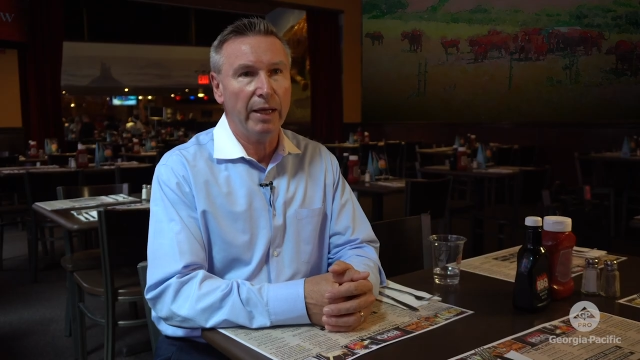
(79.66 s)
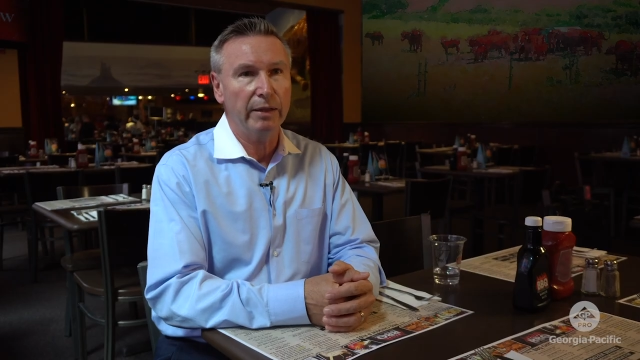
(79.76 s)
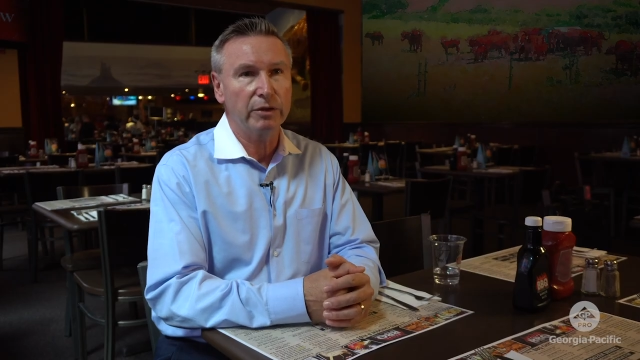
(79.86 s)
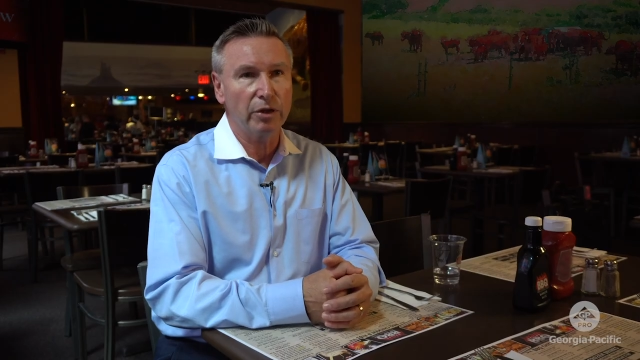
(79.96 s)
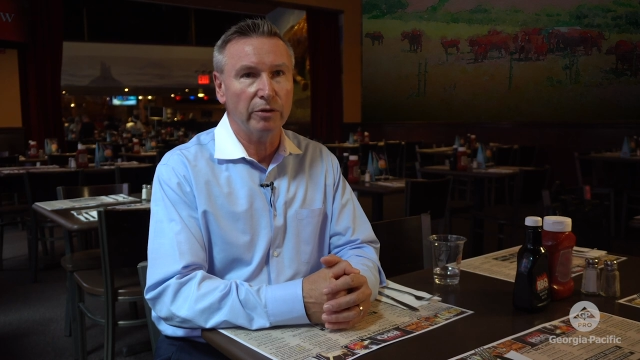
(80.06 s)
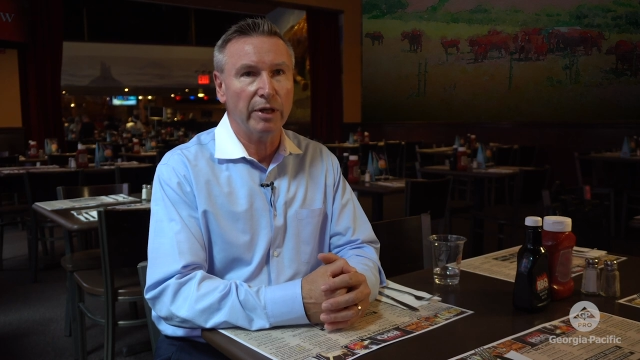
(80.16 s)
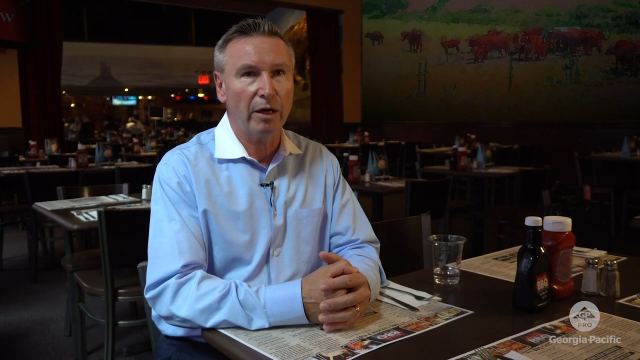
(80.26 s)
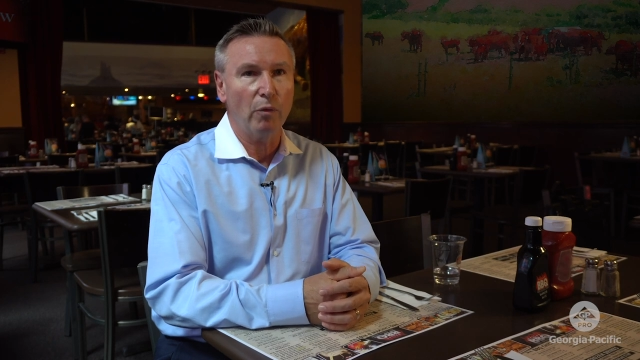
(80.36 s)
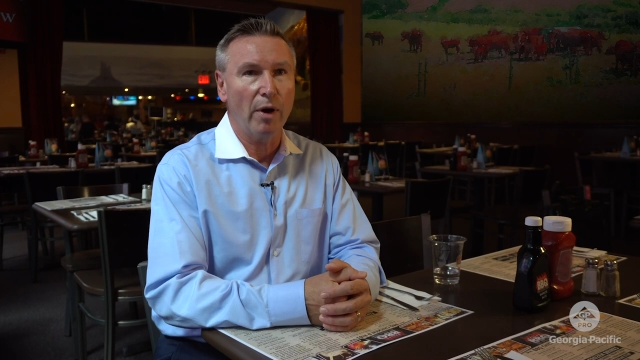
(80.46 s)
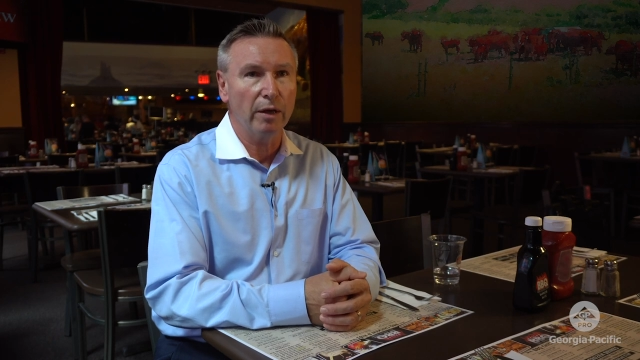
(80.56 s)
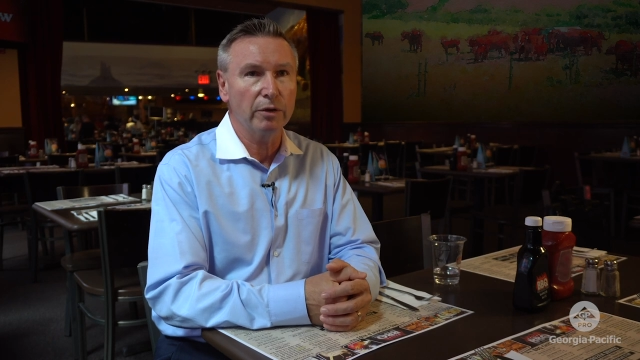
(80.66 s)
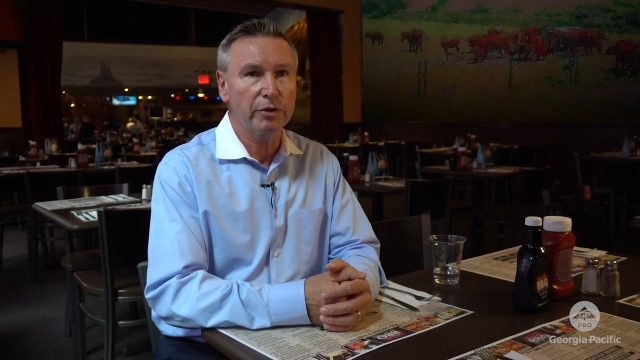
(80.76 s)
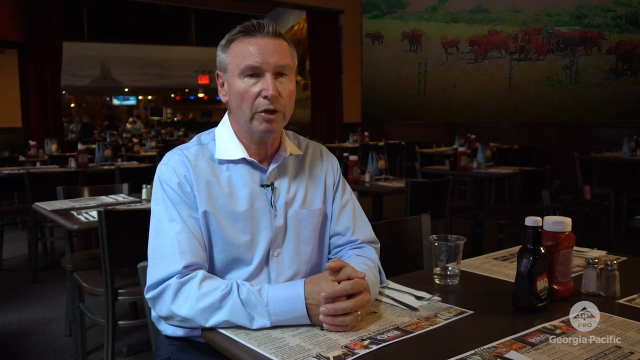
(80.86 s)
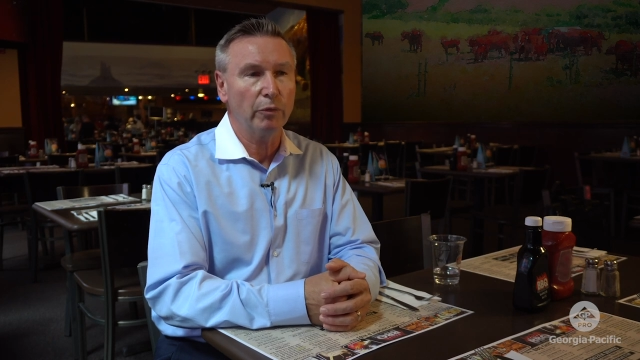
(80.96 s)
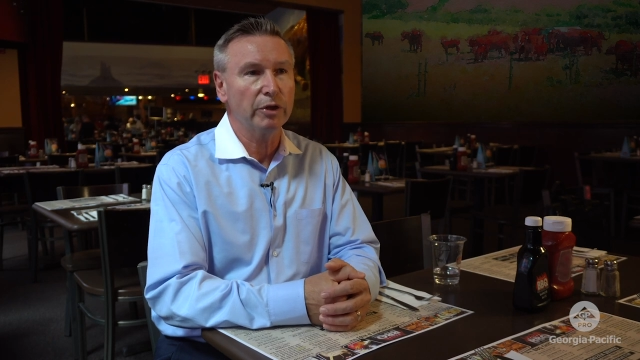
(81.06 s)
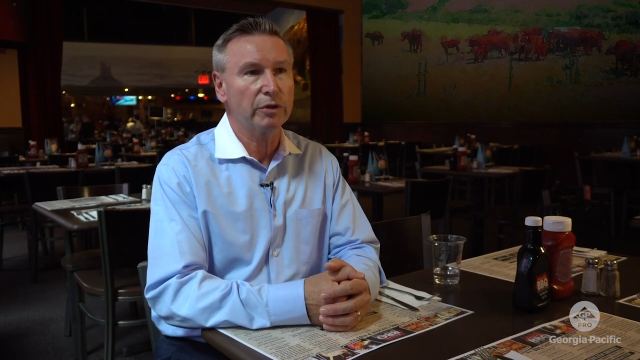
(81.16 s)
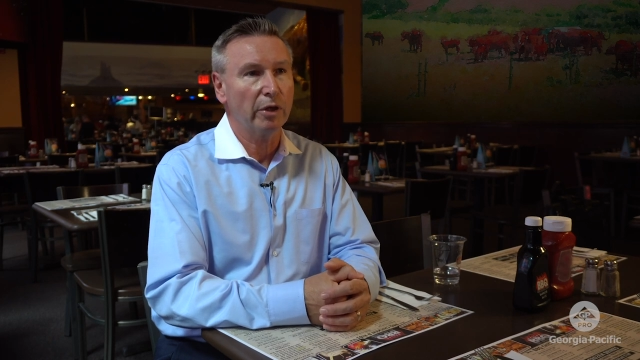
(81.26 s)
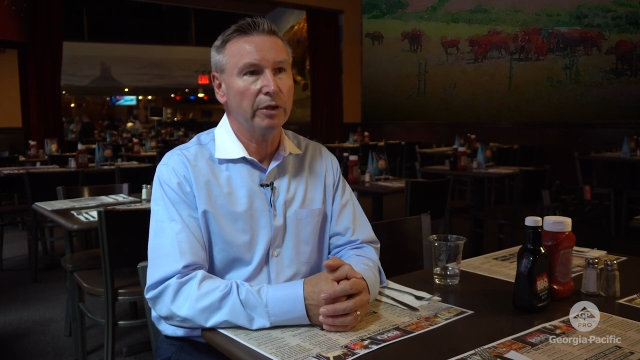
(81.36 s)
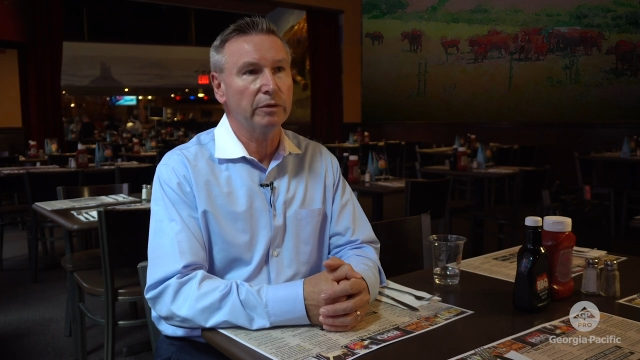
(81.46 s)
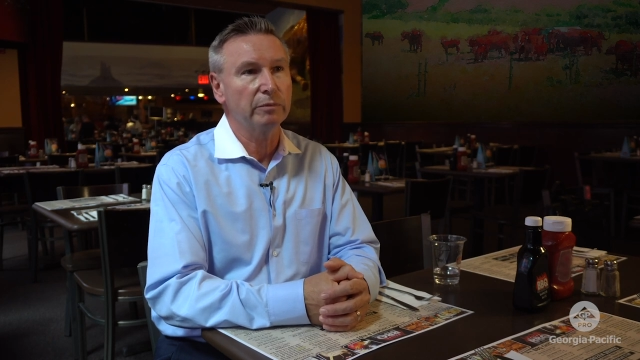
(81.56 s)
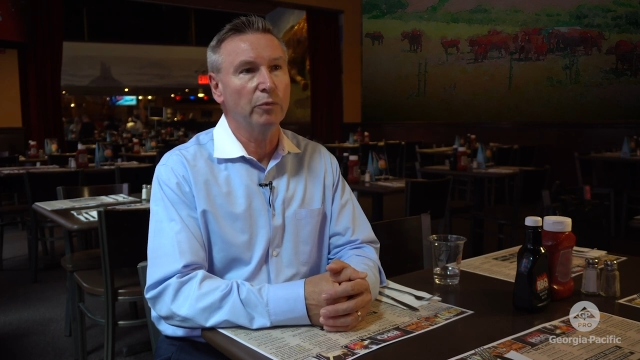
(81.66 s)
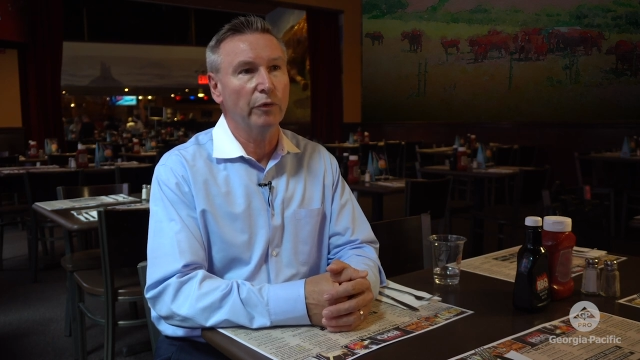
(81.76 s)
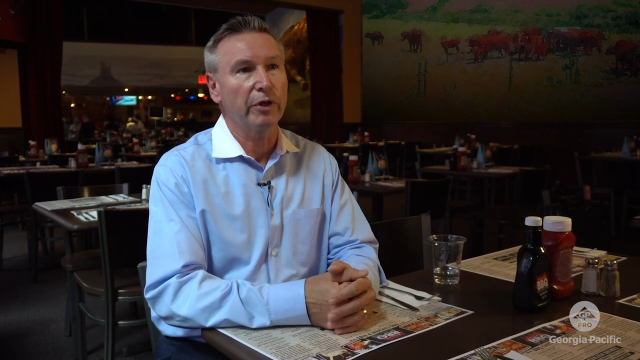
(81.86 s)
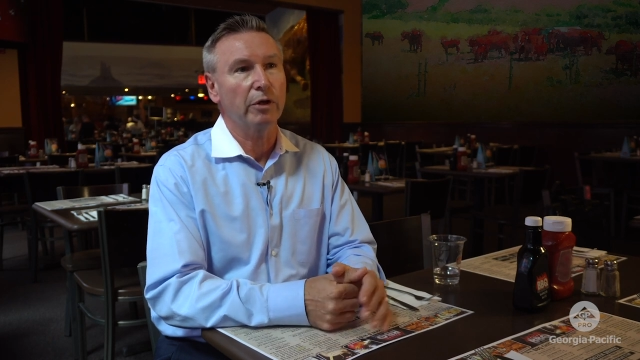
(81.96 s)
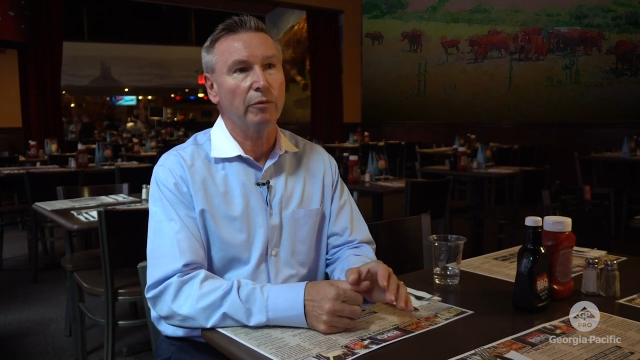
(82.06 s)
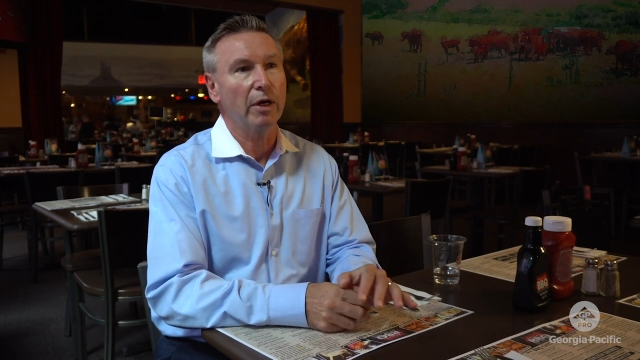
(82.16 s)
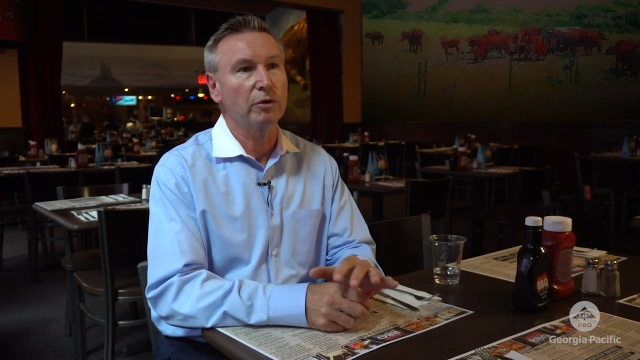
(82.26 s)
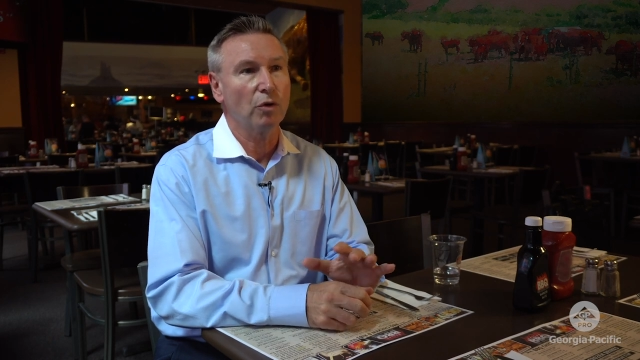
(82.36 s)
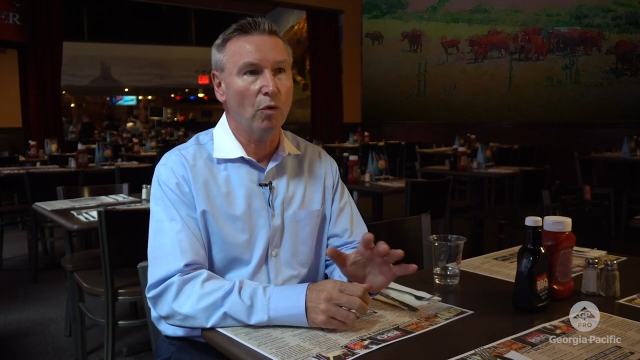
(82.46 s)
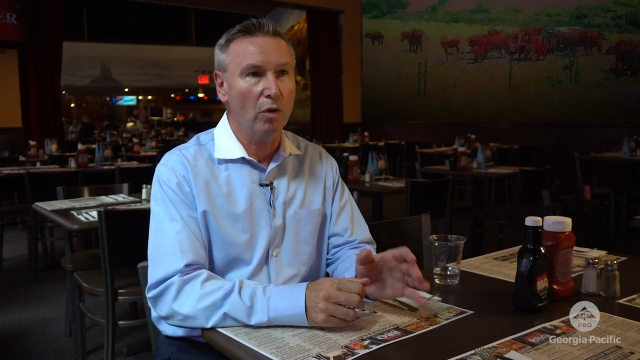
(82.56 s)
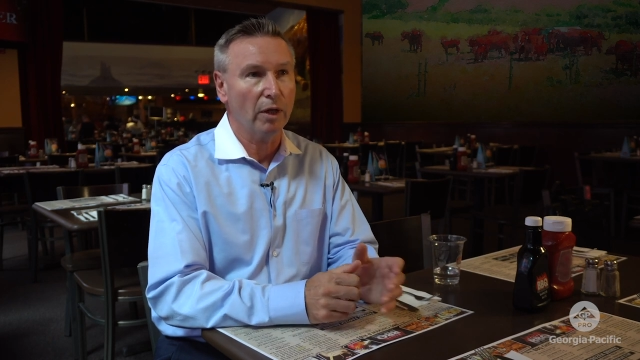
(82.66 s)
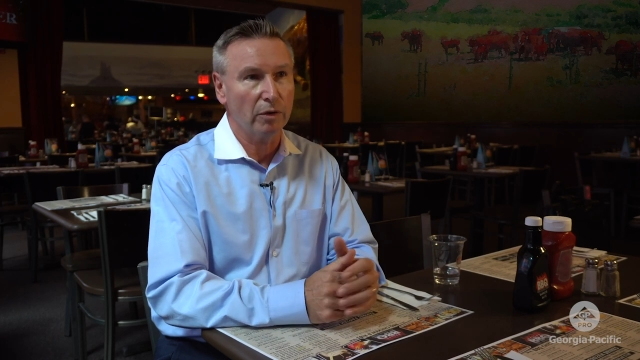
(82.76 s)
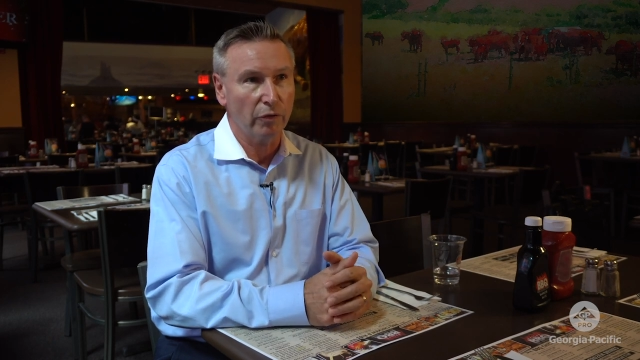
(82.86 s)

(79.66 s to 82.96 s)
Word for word: and it turned out well, so we started moving it around to all our